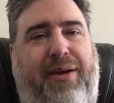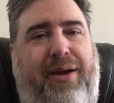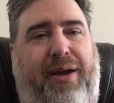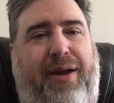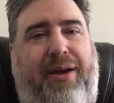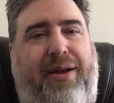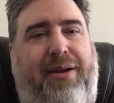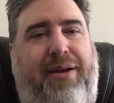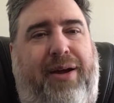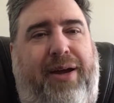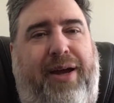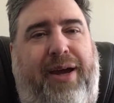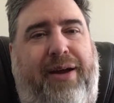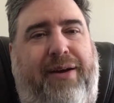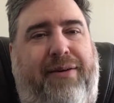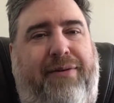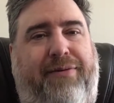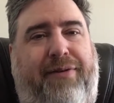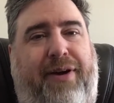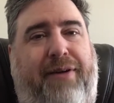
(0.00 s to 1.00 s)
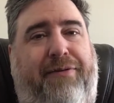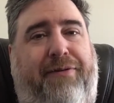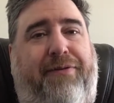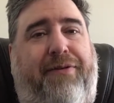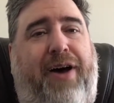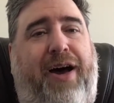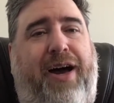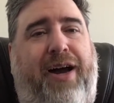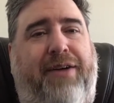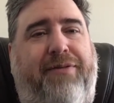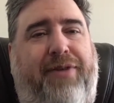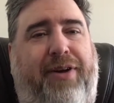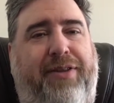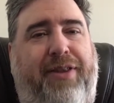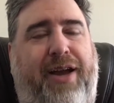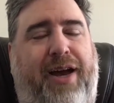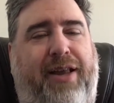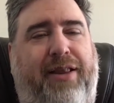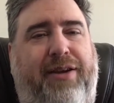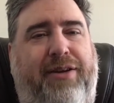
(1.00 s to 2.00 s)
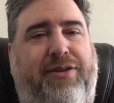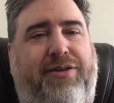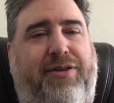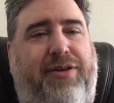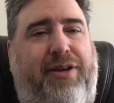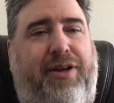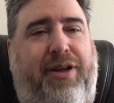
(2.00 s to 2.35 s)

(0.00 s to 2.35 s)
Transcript: and I have a 5 on knowledge.